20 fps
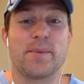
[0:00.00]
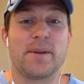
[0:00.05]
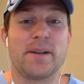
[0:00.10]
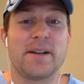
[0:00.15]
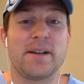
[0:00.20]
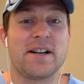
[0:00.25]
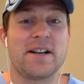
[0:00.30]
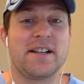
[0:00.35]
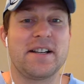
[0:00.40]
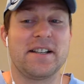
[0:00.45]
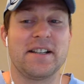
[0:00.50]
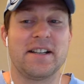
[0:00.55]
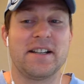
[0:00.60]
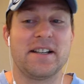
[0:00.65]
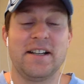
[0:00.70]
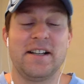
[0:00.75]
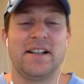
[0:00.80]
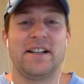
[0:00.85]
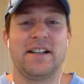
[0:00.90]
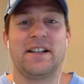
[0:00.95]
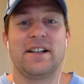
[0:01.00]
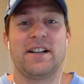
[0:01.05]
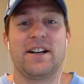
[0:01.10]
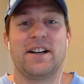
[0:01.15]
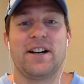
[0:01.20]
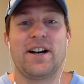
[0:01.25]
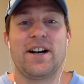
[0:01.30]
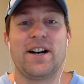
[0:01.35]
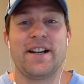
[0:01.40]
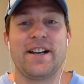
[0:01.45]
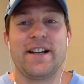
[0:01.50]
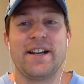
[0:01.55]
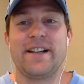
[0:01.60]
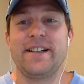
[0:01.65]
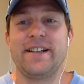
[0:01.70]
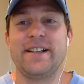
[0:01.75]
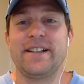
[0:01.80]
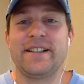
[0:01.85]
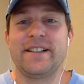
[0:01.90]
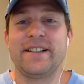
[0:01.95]
be on on
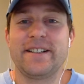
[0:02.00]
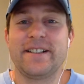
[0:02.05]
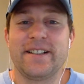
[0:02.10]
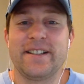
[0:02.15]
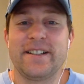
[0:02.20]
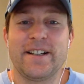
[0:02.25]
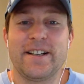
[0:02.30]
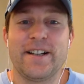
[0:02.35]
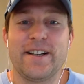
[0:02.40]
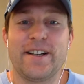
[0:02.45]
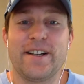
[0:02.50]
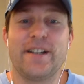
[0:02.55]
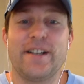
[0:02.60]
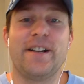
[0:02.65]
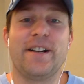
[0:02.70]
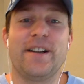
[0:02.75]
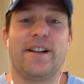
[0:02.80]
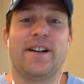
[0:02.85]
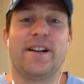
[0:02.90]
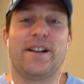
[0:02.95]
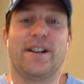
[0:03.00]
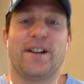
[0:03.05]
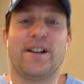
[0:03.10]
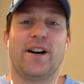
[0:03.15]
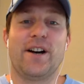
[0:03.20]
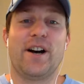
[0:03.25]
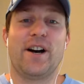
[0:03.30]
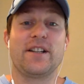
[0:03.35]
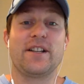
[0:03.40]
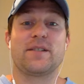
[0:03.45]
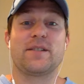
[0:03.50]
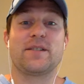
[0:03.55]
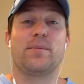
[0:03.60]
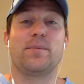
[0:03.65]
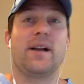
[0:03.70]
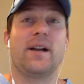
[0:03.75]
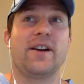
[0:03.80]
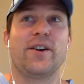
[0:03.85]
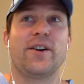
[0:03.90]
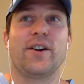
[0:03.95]
uh, on
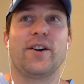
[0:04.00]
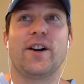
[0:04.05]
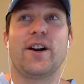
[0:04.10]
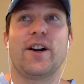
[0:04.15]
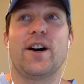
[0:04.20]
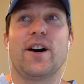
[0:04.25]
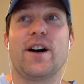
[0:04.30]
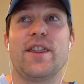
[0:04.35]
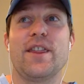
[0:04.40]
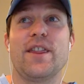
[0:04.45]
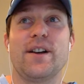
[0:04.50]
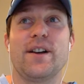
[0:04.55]
display or on